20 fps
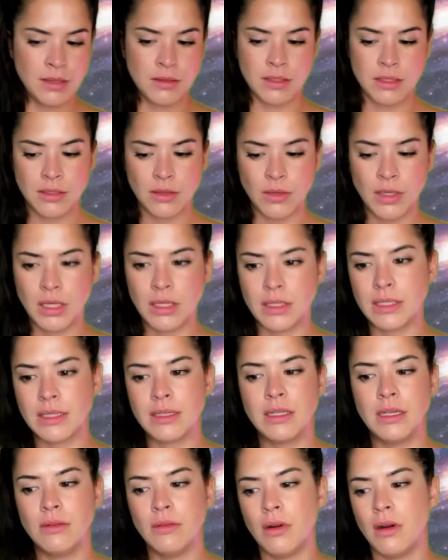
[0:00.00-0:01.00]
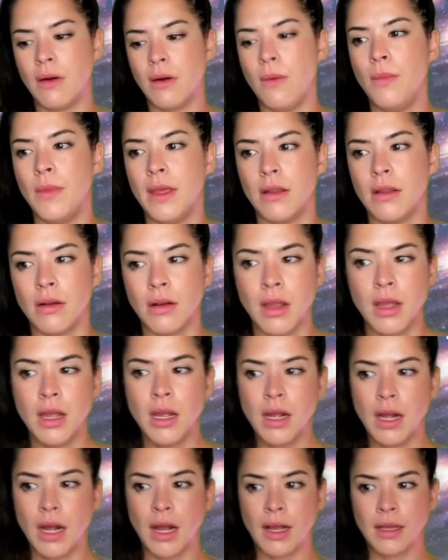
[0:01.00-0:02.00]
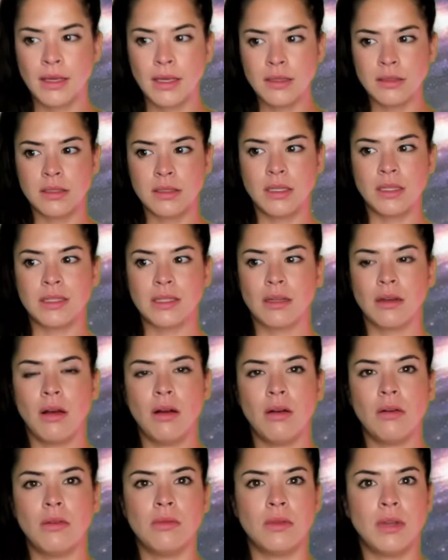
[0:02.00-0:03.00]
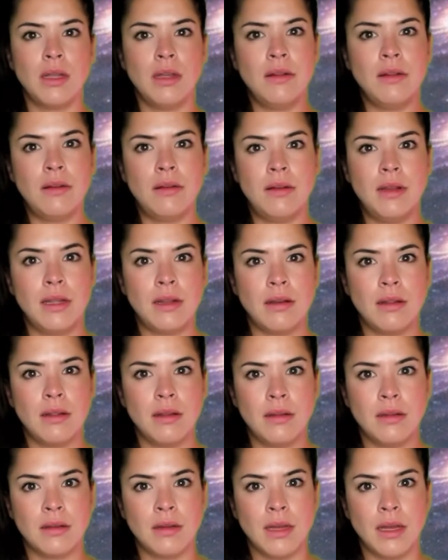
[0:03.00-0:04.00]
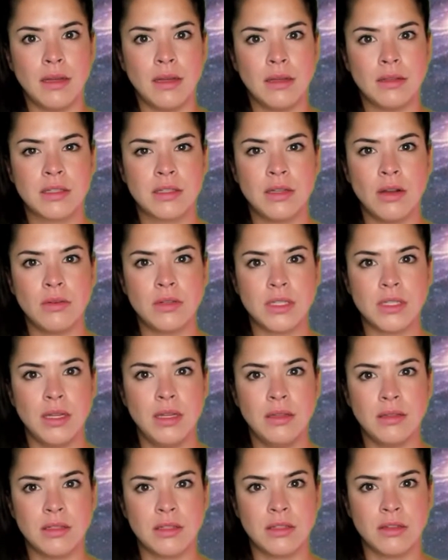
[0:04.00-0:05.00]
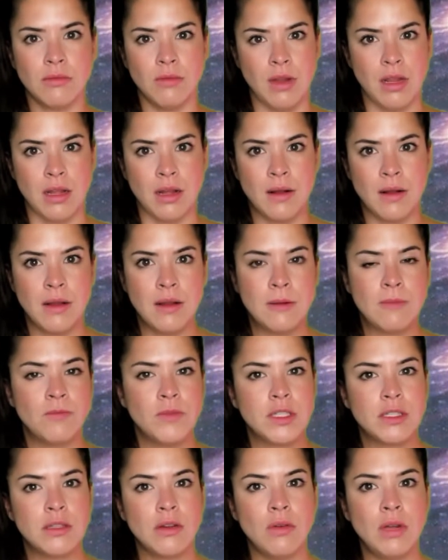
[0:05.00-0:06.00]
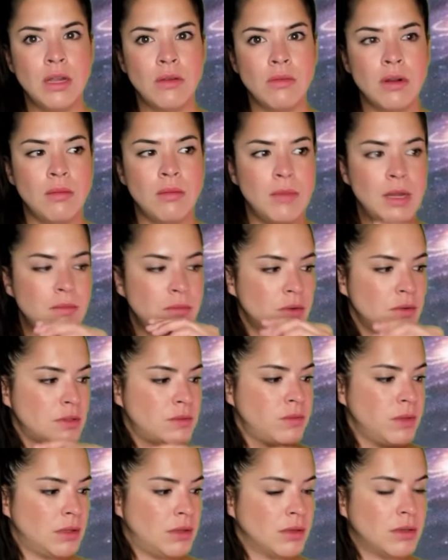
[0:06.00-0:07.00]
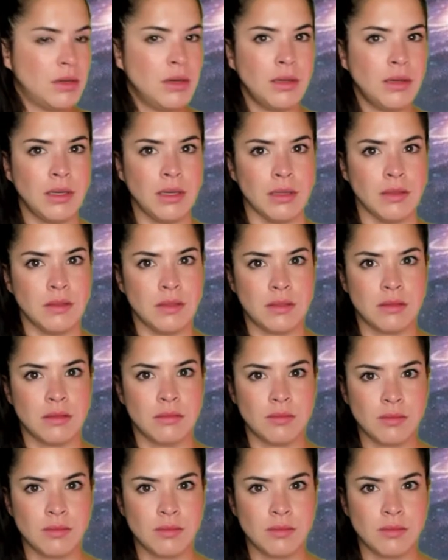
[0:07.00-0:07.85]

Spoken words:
And so it's still on there. I guess it's called Internet Search History. So it remembers with the cookies.